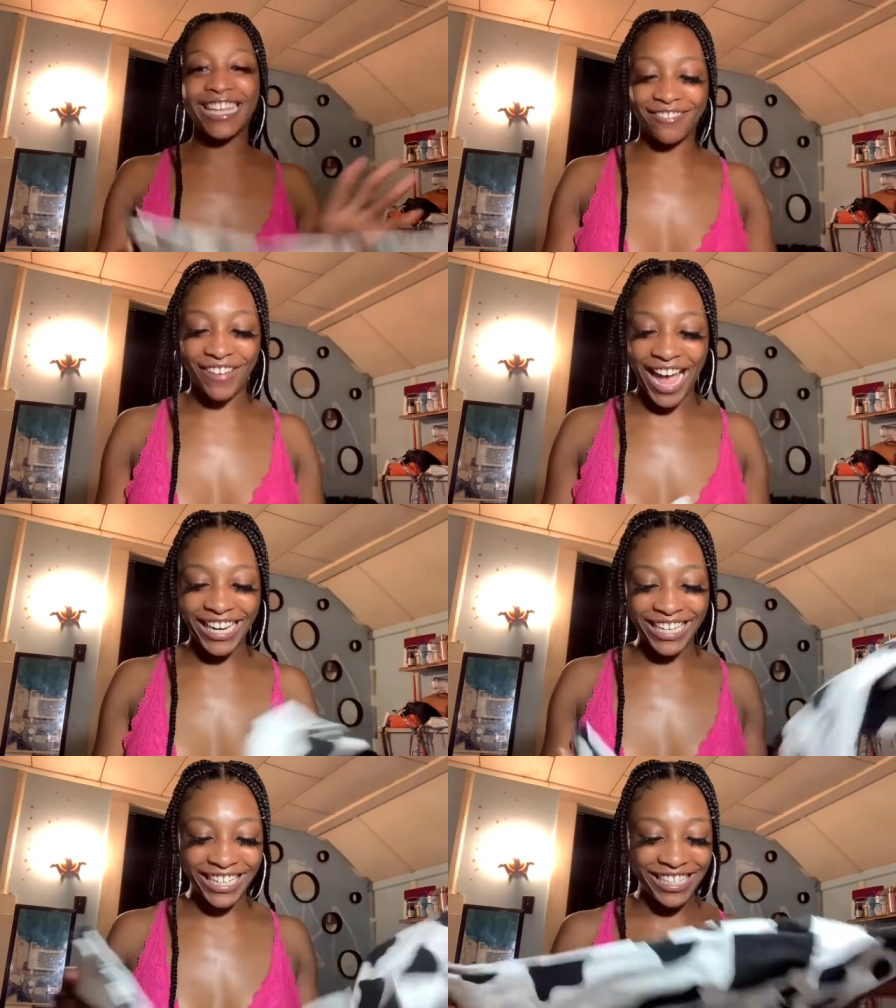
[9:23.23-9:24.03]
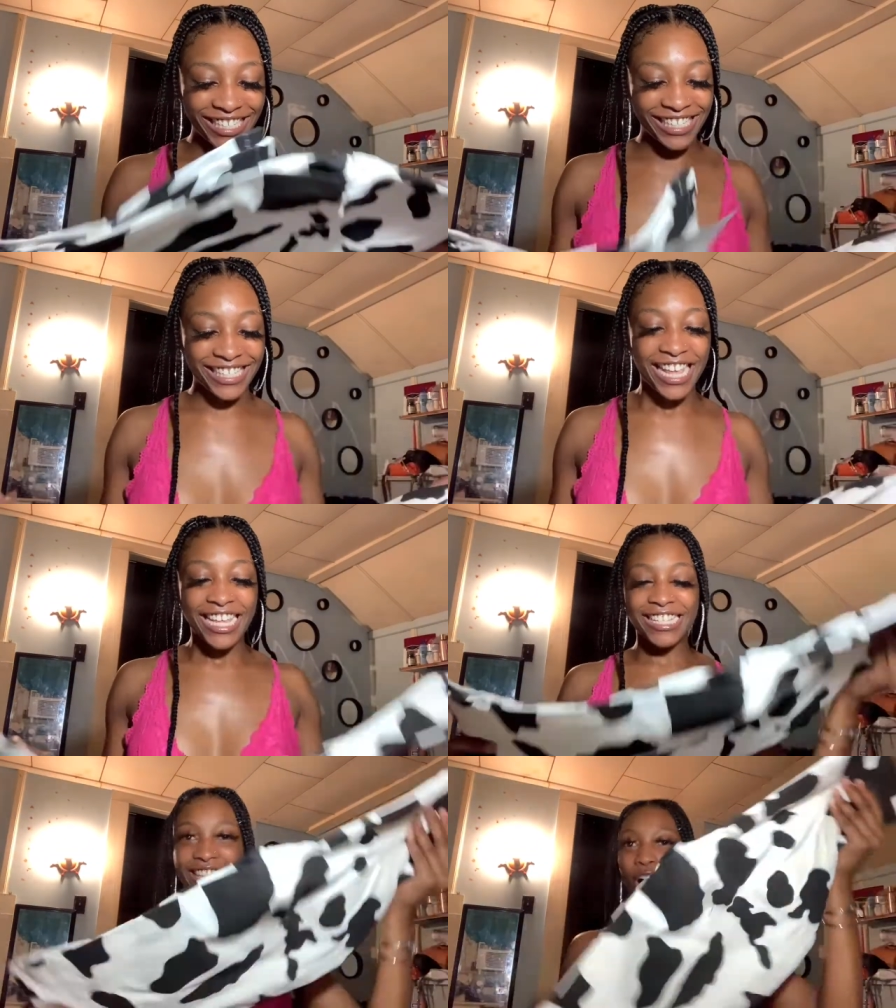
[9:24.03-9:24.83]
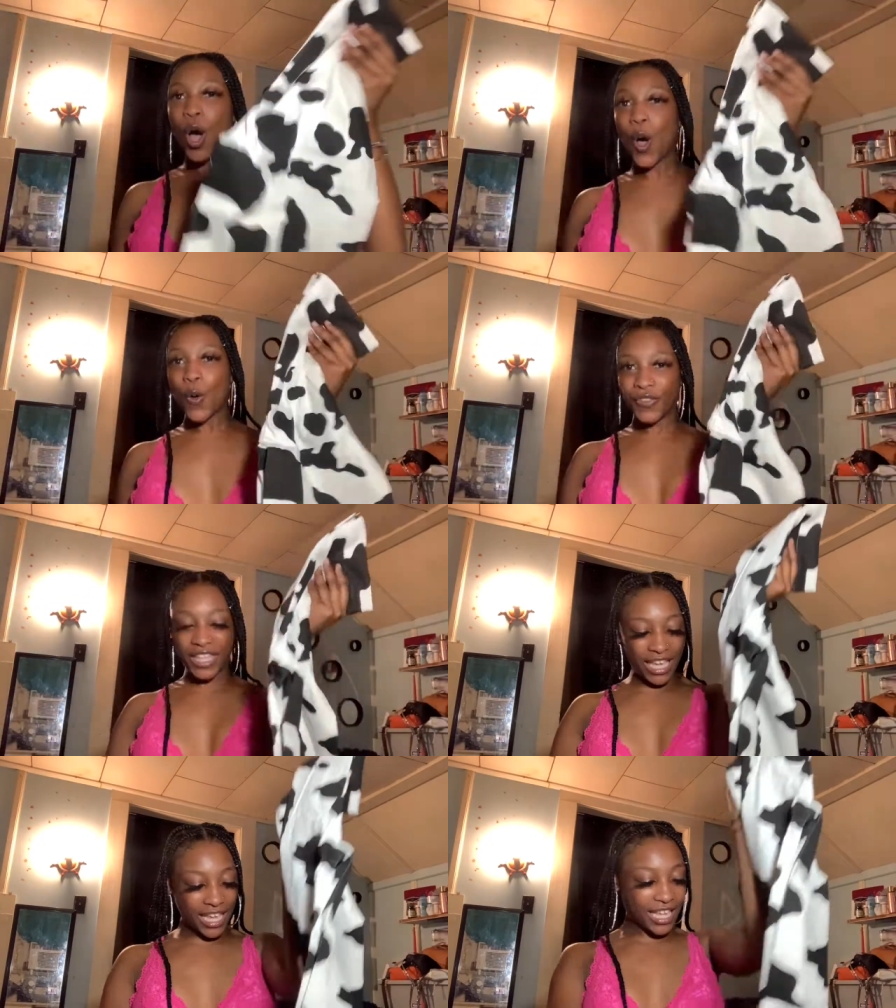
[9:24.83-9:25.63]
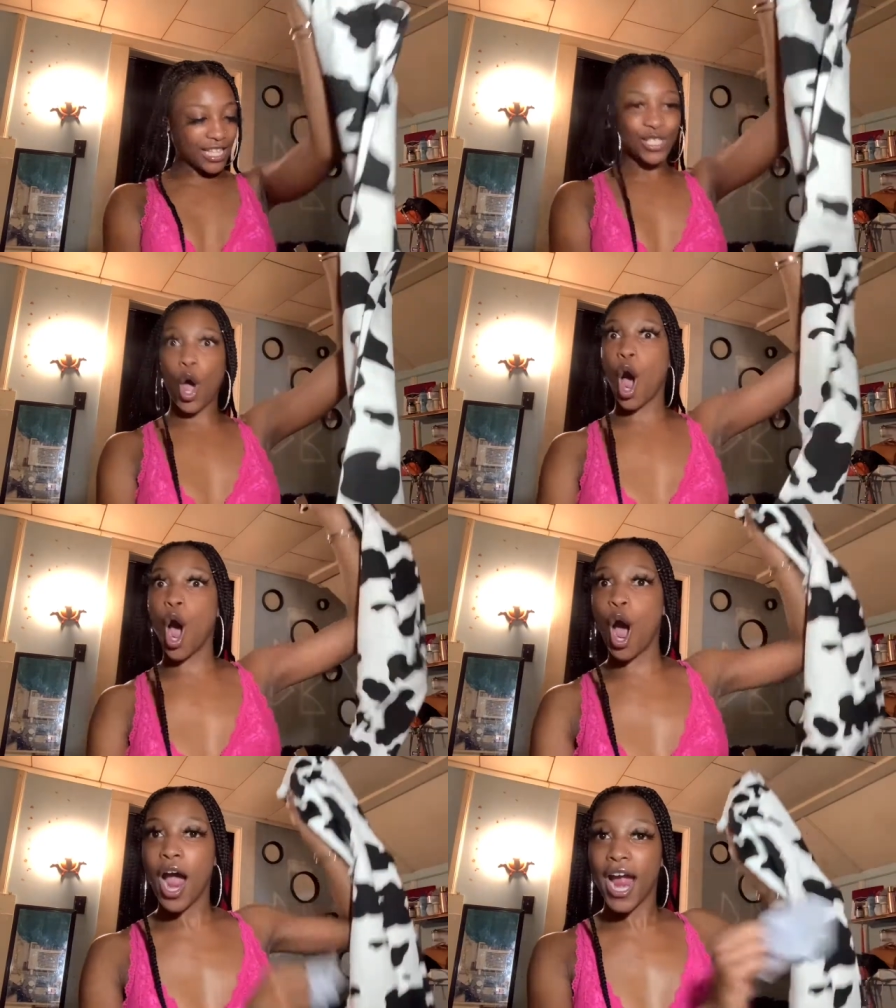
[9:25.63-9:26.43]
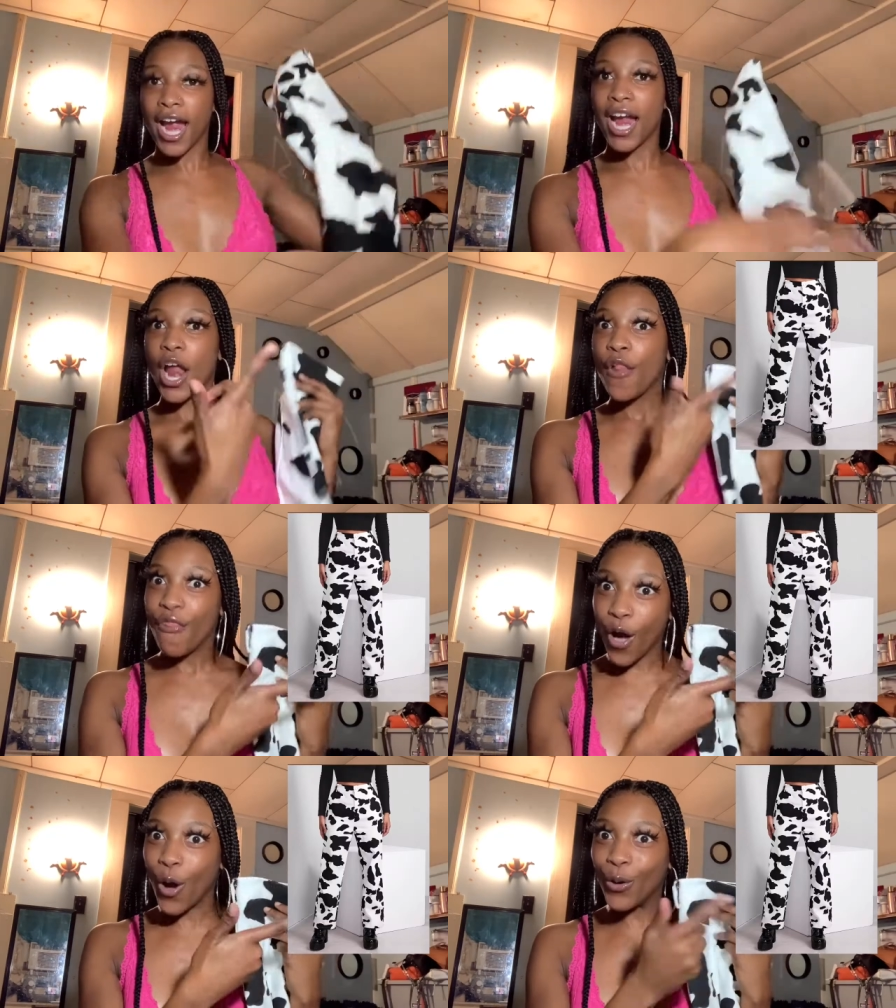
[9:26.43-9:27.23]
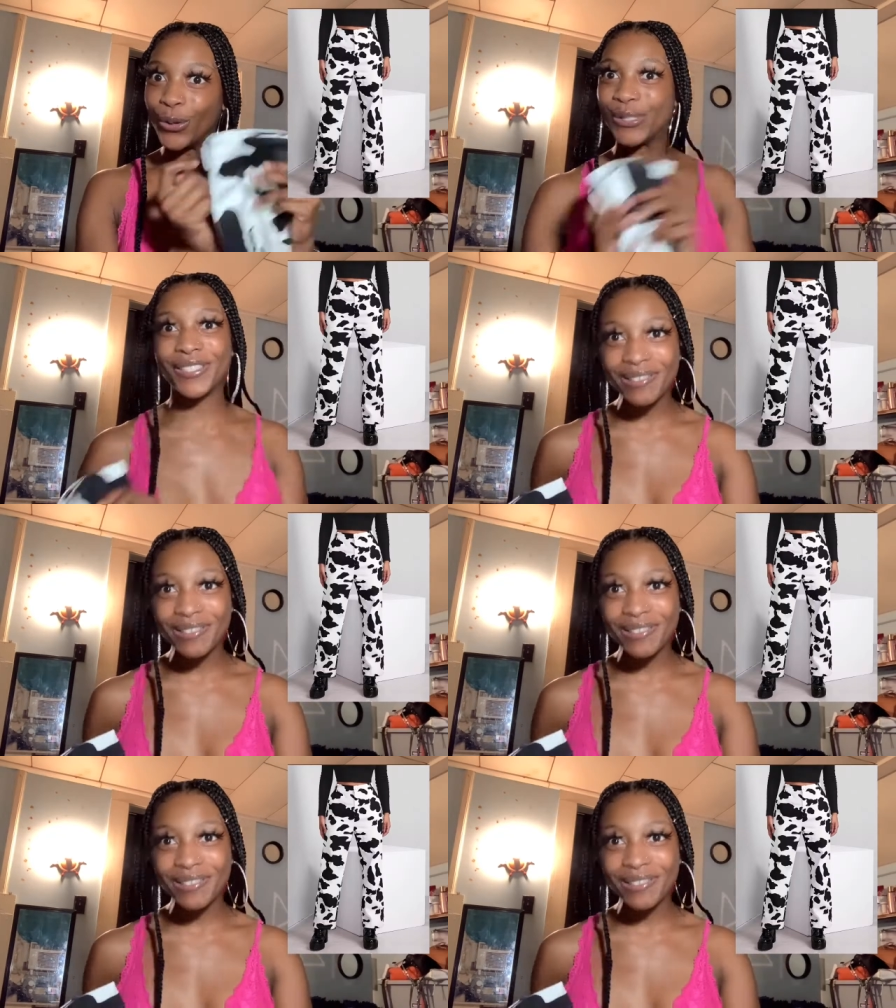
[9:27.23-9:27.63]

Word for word: bodies. So these are those.